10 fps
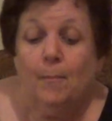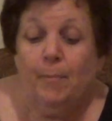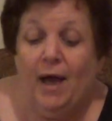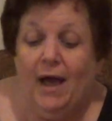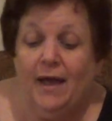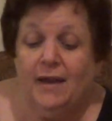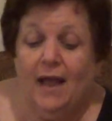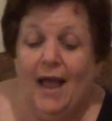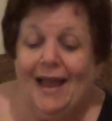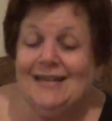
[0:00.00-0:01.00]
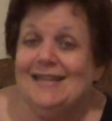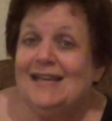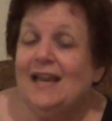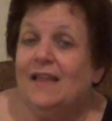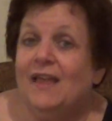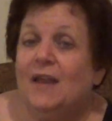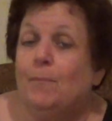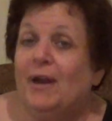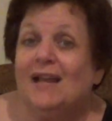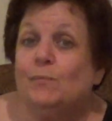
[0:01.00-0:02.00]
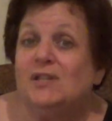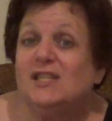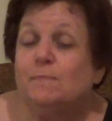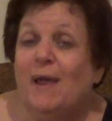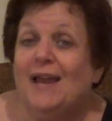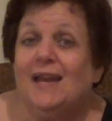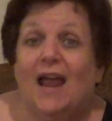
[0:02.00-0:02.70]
But I didn't, and then, but I would spend